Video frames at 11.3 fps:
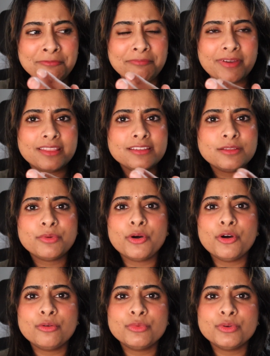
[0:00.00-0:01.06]
I think the
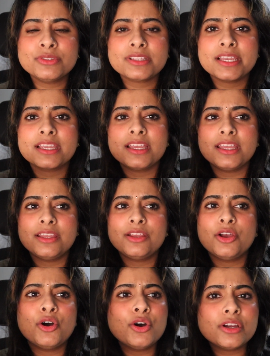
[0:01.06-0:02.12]
Boho Moon's like
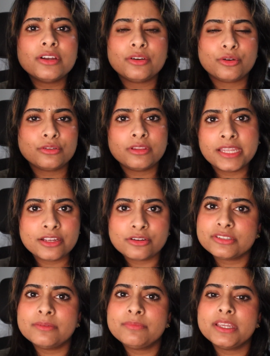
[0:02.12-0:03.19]
hook or link or
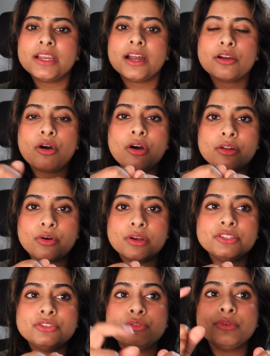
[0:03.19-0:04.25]
something got caught
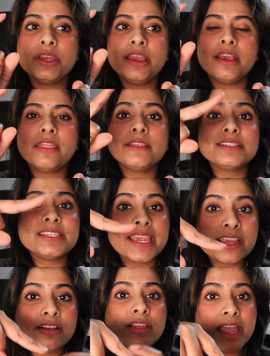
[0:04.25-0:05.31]
onto the
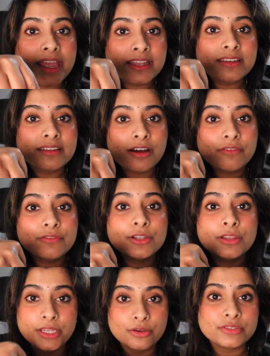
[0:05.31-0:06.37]
tail end of the
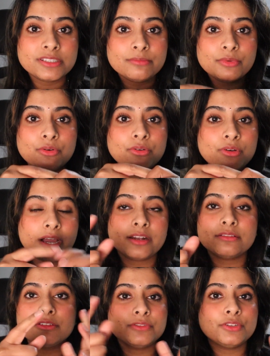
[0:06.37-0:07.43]
Leo symbol. I
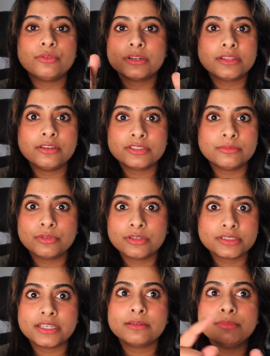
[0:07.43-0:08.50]
don't know if you know what a Leo symbol
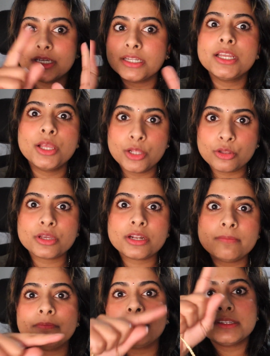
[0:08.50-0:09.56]
looks like, but look it up.